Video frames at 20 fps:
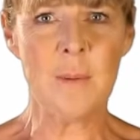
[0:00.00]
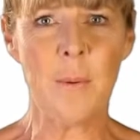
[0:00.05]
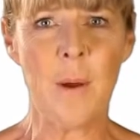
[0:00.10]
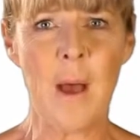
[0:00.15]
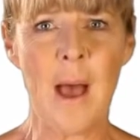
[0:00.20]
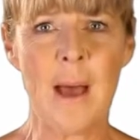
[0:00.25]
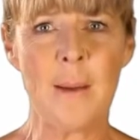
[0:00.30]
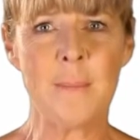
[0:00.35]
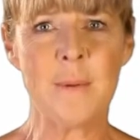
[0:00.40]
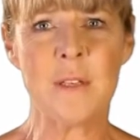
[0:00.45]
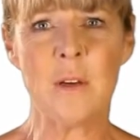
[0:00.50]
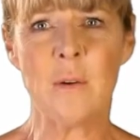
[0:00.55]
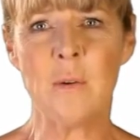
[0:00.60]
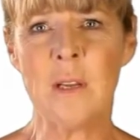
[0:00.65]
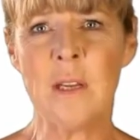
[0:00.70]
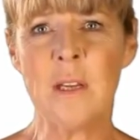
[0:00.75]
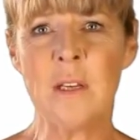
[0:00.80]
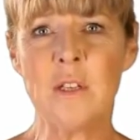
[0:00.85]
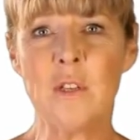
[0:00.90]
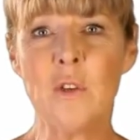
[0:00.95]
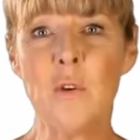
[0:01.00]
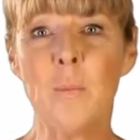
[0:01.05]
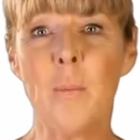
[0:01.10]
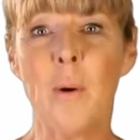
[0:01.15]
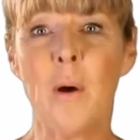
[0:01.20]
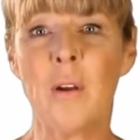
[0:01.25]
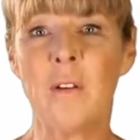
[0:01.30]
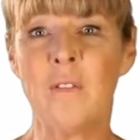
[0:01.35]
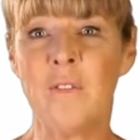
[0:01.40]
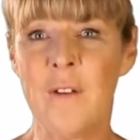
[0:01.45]
perhaps only
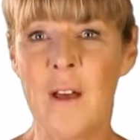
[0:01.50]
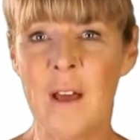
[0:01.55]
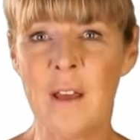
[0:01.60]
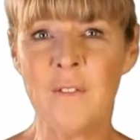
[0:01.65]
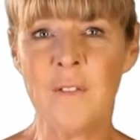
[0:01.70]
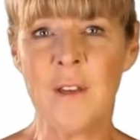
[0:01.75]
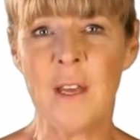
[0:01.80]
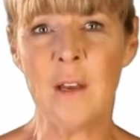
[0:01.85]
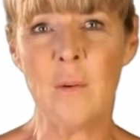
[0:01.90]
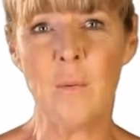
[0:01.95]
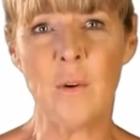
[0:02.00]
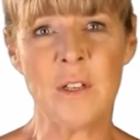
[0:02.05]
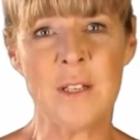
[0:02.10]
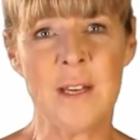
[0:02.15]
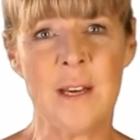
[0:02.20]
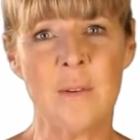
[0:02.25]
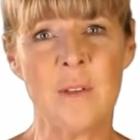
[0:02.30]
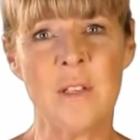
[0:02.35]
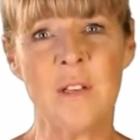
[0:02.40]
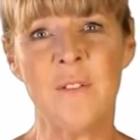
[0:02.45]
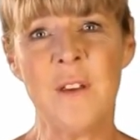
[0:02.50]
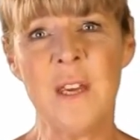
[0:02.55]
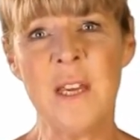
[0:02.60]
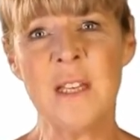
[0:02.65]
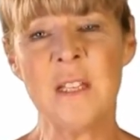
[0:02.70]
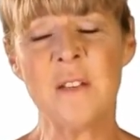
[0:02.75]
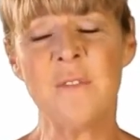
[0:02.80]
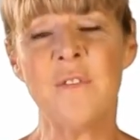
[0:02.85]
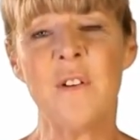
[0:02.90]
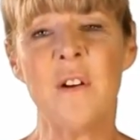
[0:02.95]
2.5 kilowatt hours of
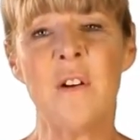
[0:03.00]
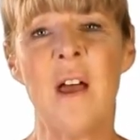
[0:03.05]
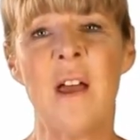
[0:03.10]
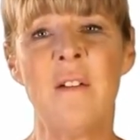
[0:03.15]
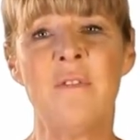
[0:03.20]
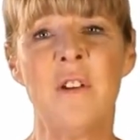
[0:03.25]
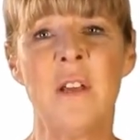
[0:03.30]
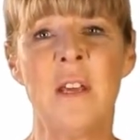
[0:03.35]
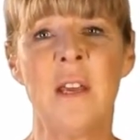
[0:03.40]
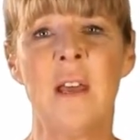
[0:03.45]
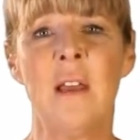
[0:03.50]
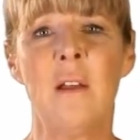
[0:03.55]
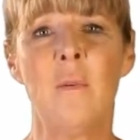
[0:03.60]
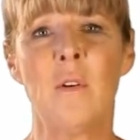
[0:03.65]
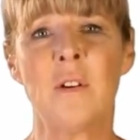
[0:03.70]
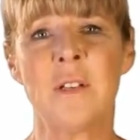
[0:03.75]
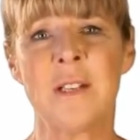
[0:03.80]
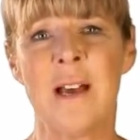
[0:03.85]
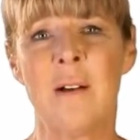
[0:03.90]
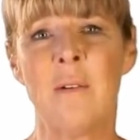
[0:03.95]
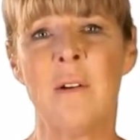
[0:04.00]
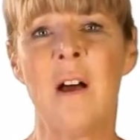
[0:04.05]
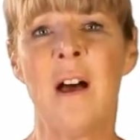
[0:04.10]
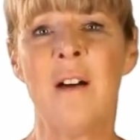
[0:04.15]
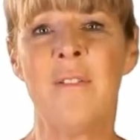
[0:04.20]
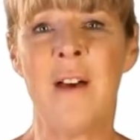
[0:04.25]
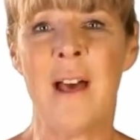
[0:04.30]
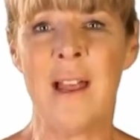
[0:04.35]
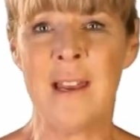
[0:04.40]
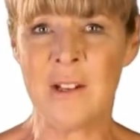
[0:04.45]
heat for every kilowatt hour
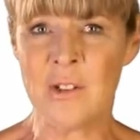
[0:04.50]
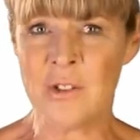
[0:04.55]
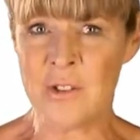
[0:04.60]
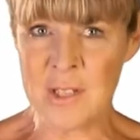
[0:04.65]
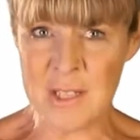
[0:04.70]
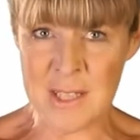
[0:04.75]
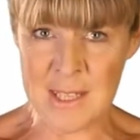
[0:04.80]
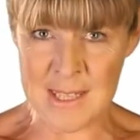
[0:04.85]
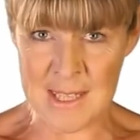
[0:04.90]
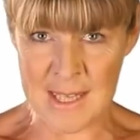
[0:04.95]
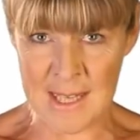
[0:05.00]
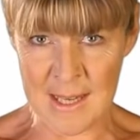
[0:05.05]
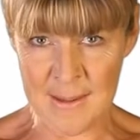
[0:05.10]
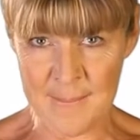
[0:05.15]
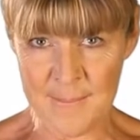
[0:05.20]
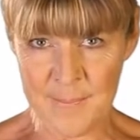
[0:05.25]
of electricity.